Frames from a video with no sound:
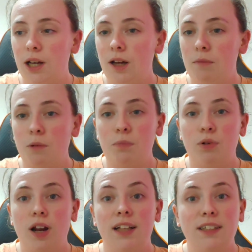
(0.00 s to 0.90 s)

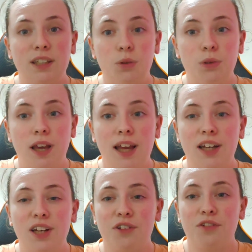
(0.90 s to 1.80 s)
But I'll see you
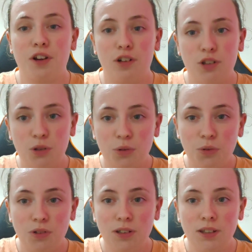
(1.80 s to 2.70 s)
again very
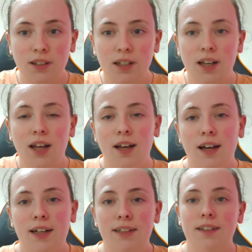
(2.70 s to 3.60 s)
soon,
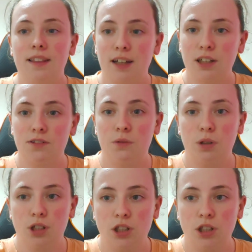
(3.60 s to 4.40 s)
and thanks for